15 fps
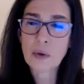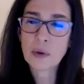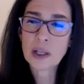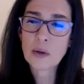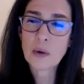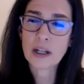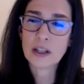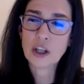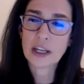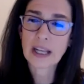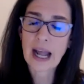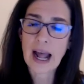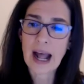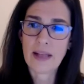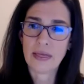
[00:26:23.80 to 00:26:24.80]
really want to look
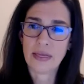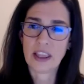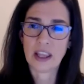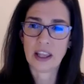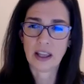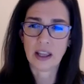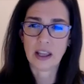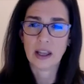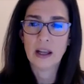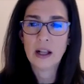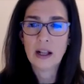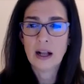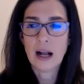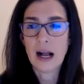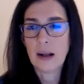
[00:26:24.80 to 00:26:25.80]
at the,
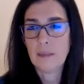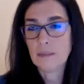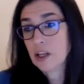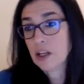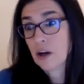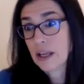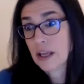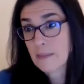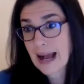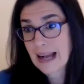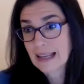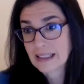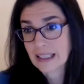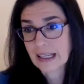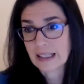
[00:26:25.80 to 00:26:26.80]
in the
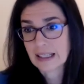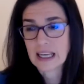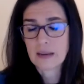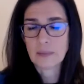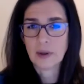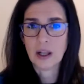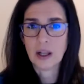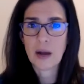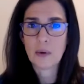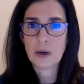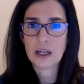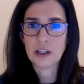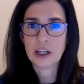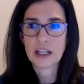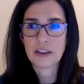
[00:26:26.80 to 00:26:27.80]
massing example, I want to
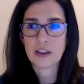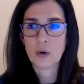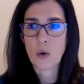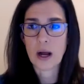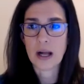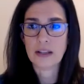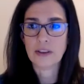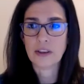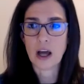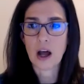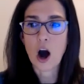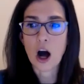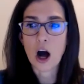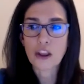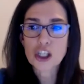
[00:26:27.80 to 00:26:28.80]
look at
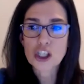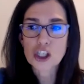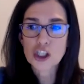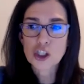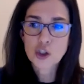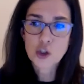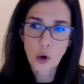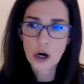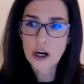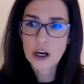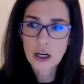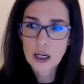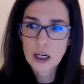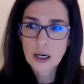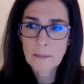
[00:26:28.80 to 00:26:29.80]
all the short
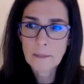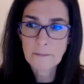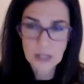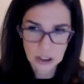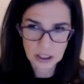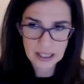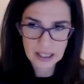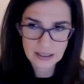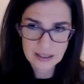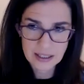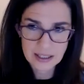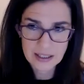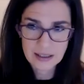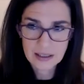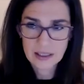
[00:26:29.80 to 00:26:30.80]

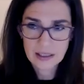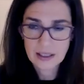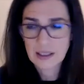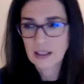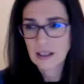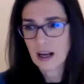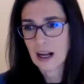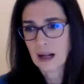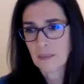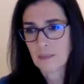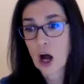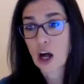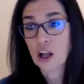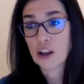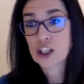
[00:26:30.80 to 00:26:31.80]
buildings,
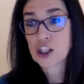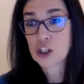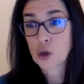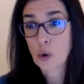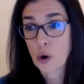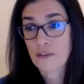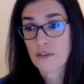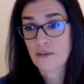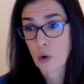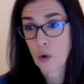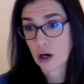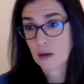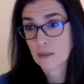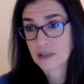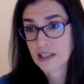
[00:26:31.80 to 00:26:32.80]
all the short
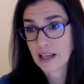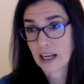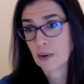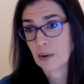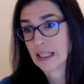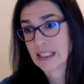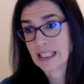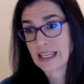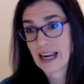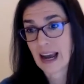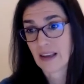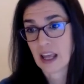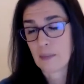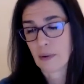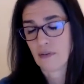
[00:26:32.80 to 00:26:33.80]
forms, and I want to see how
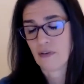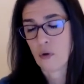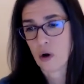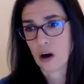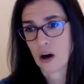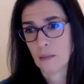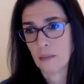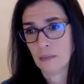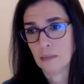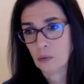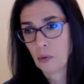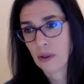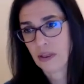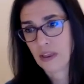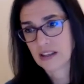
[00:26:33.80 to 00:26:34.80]
they perform
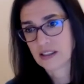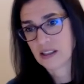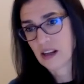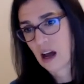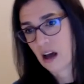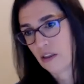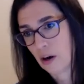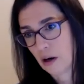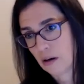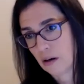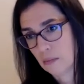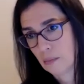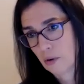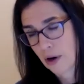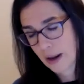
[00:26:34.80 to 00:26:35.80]
with this other
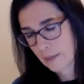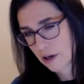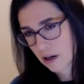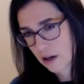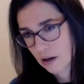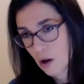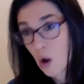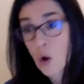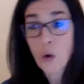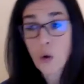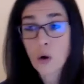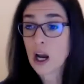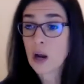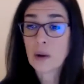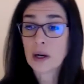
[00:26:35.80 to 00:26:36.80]
parameter. Or
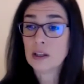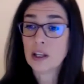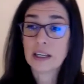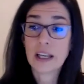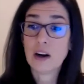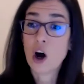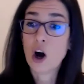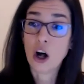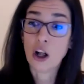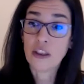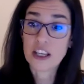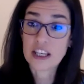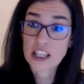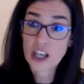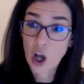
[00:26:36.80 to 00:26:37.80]
I want to look at all
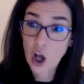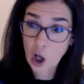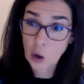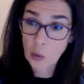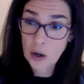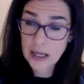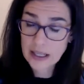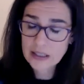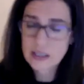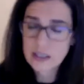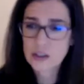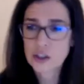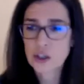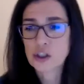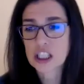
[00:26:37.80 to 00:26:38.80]
the tall ones.
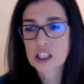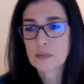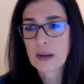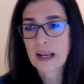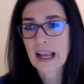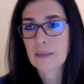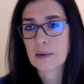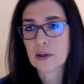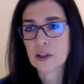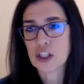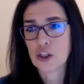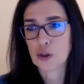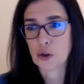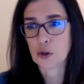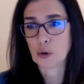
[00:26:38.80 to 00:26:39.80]
So just being able
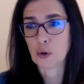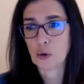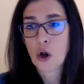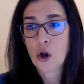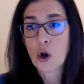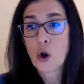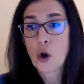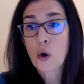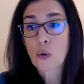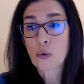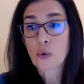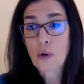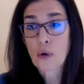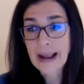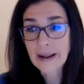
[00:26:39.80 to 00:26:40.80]
to
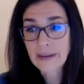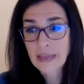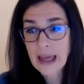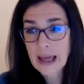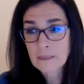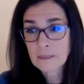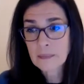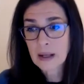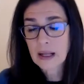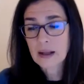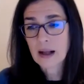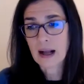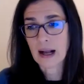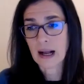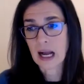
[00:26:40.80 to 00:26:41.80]
rank them
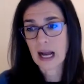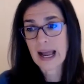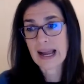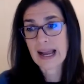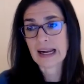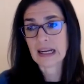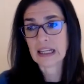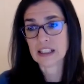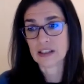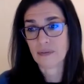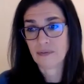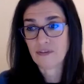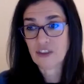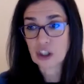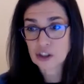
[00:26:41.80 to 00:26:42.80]
and
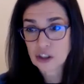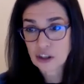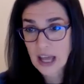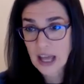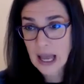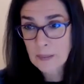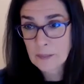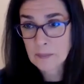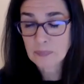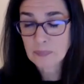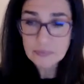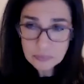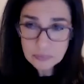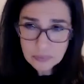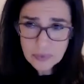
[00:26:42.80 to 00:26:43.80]
filter them
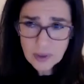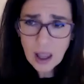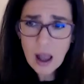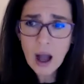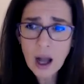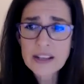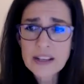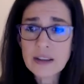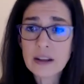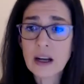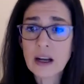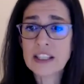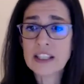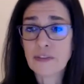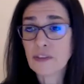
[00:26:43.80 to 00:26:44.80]
on
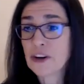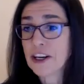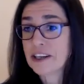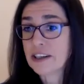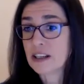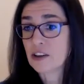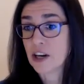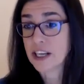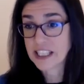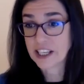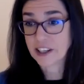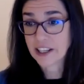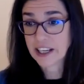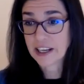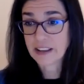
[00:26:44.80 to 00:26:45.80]
different
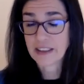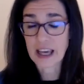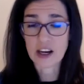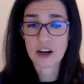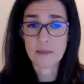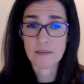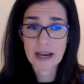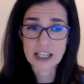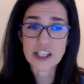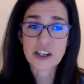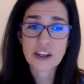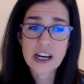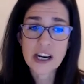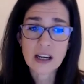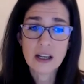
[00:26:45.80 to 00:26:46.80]
criteria that you're
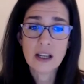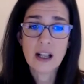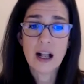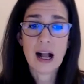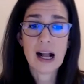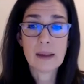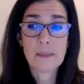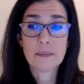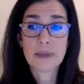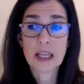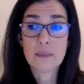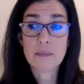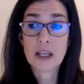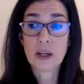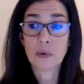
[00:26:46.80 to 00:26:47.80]
measuring
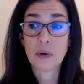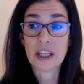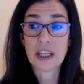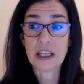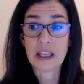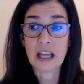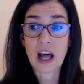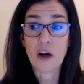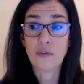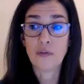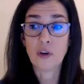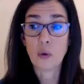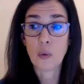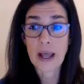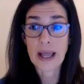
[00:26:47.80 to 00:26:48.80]
can be a really
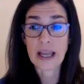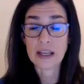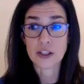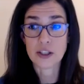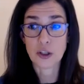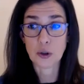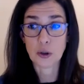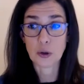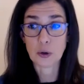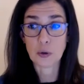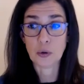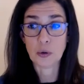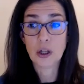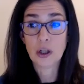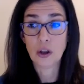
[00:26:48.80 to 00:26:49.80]
helpful way to
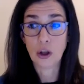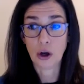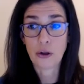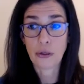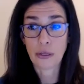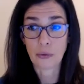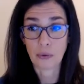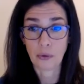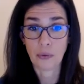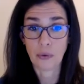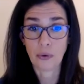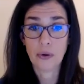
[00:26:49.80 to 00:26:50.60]
look through